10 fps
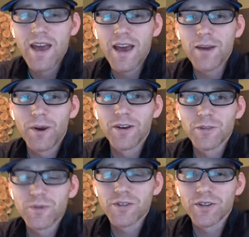Hey
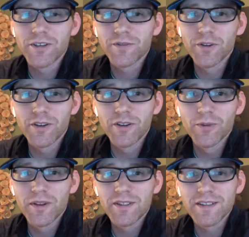parents, Mr. Lacefield here
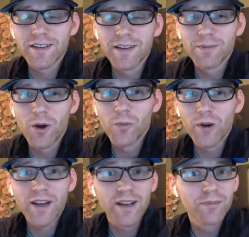with some
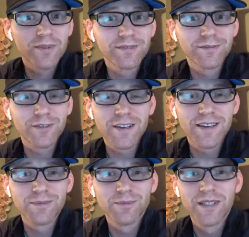homework help
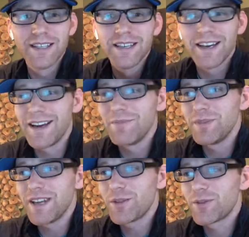from
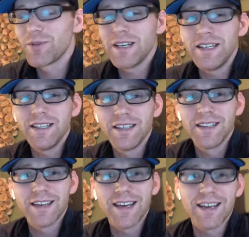day three.
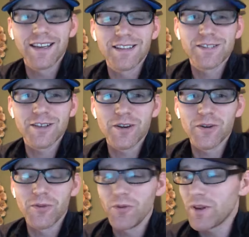And
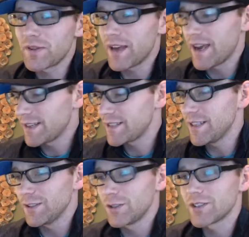so with that,
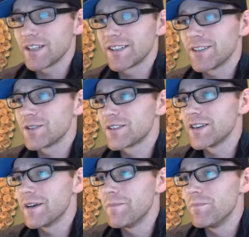it looks like there's
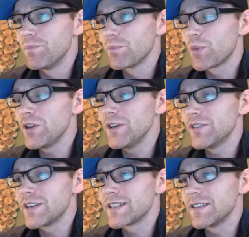some pretty
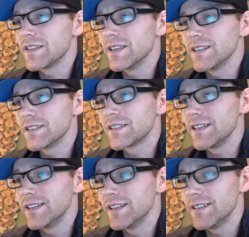interesting things
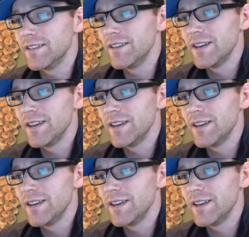in